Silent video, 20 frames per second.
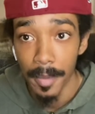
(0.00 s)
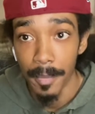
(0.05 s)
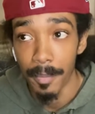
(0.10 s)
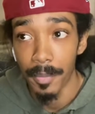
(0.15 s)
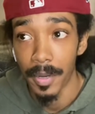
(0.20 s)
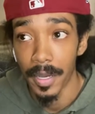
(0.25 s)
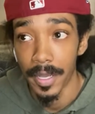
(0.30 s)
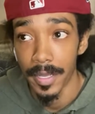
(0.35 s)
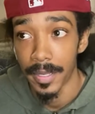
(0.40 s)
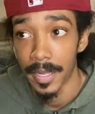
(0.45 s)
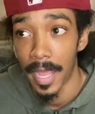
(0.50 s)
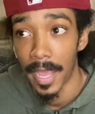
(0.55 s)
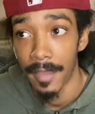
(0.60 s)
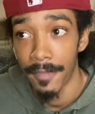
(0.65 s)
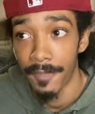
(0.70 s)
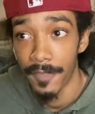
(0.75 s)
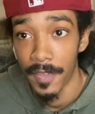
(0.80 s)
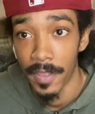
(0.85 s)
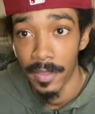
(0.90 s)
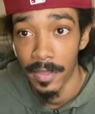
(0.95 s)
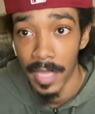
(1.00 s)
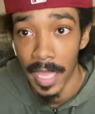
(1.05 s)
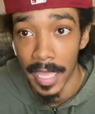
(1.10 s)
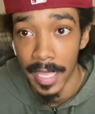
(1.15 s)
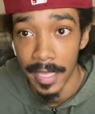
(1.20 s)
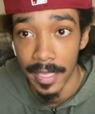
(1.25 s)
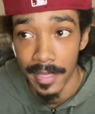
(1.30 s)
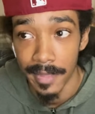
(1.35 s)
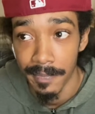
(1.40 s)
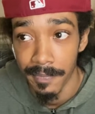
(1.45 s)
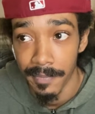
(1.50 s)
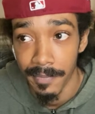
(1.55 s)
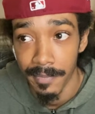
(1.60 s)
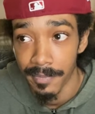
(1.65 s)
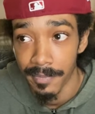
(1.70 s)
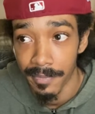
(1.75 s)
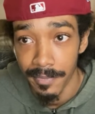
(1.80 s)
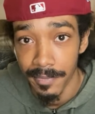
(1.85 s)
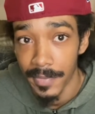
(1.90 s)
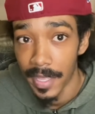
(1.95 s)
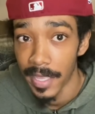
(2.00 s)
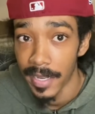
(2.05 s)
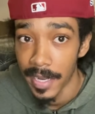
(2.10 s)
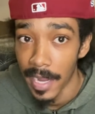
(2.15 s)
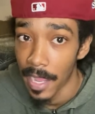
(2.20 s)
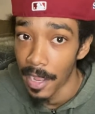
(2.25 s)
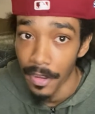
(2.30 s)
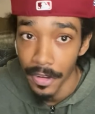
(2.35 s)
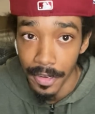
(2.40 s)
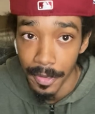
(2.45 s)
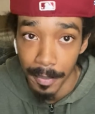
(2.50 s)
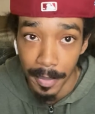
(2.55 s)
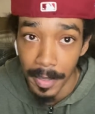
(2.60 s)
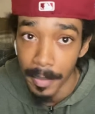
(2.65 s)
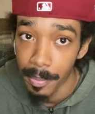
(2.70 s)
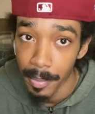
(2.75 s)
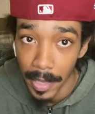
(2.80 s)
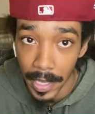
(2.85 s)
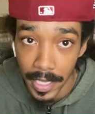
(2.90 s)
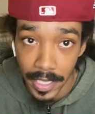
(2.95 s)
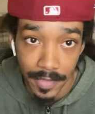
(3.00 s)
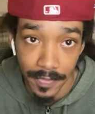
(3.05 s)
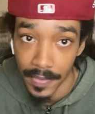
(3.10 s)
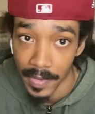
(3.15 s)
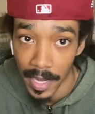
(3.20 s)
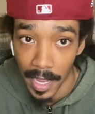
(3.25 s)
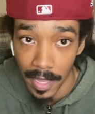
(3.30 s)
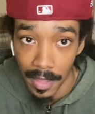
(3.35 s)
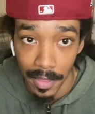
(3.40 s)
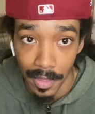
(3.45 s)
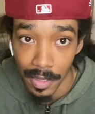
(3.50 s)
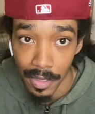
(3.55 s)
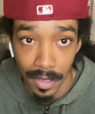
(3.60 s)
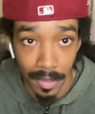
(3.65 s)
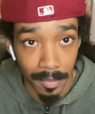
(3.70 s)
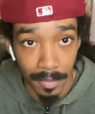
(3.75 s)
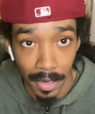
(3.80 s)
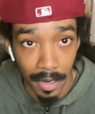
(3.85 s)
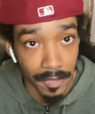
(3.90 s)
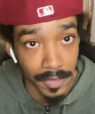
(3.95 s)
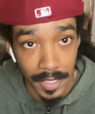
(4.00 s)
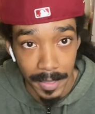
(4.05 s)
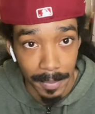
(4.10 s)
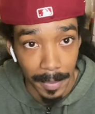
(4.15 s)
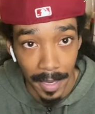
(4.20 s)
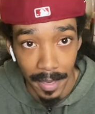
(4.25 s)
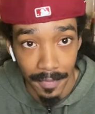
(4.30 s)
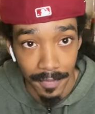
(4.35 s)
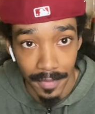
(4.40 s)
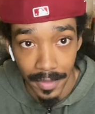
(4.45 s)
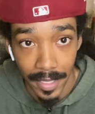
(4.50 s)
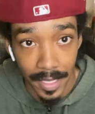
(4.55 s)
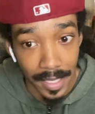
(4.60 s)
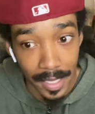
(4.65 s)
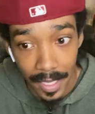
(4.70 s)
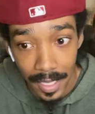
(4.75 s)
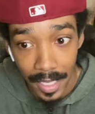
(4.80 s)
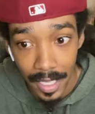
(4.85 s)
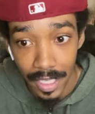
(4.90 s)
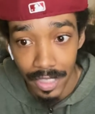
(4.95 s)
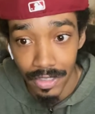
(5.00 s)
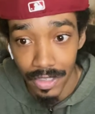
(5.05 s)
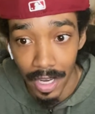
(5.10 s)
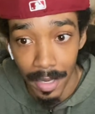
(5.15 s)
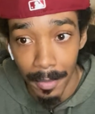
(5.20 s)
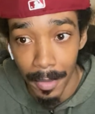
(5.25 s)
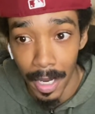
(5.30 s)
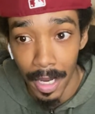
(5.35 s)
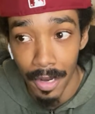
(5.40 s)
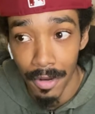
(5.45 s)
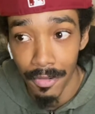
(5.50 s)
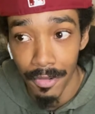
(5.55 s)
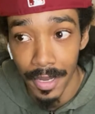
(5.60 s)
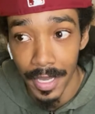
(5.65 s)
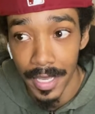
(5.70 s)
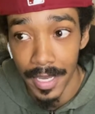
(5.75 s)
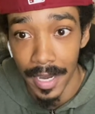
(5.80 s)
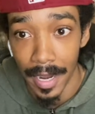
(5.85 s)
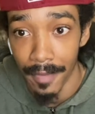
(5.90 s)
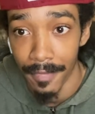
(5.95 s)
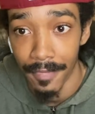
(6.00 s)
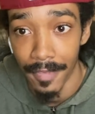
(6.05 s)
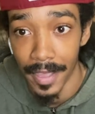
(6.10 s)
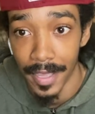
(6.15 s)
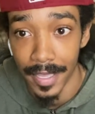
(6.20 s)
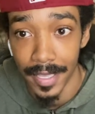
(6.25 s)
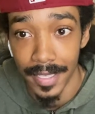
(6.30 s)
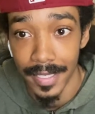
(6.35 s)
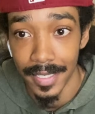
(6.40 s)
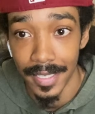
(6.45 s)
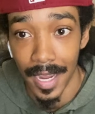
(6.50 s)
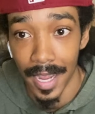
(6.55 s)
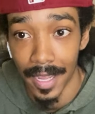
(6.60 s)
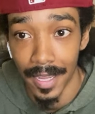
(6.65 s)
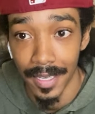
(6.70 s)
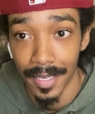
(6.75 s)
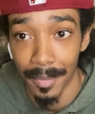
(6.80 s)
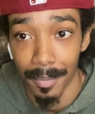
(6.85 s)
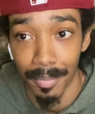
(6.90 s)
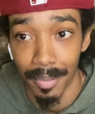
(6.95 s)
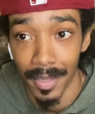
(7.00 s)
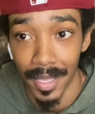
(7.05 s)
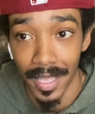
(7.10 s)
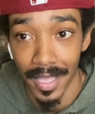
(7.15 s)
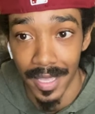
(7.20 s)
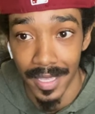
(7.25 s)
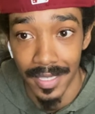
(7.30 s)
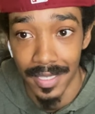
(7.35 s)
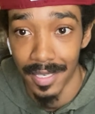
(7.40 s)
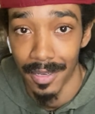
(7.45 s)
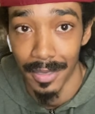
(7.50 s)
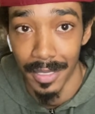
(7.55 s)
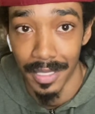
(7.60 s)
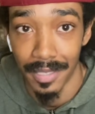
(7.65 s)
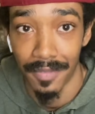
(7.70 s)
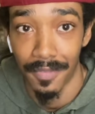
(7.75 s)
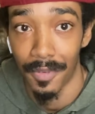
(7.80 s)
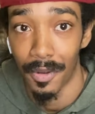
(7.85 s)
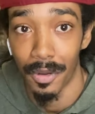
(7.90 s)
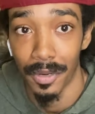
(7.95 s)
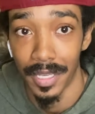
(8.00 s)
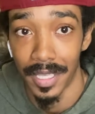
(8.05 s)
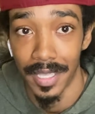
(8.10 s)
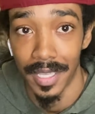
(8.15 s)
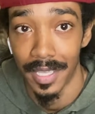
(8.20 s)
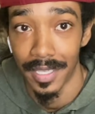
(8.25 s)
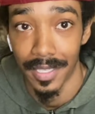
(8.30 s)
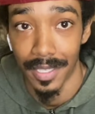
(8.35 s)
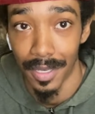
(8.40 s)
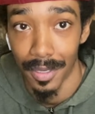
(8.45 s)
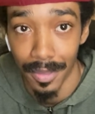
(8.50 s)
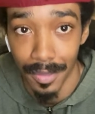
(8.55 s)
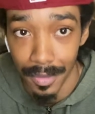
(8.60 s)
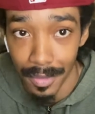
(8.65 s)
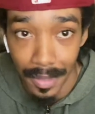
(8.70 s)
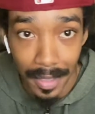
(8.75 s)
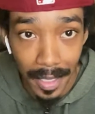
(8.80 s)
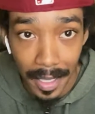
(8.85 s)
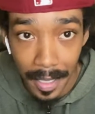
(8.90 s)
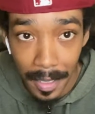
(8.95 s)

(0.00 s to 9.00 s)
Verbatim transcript: But I feel like they're not going to be players for that long, bro, respectfully. Draymond Green, I feel like he's not going to play until he's 40 years old.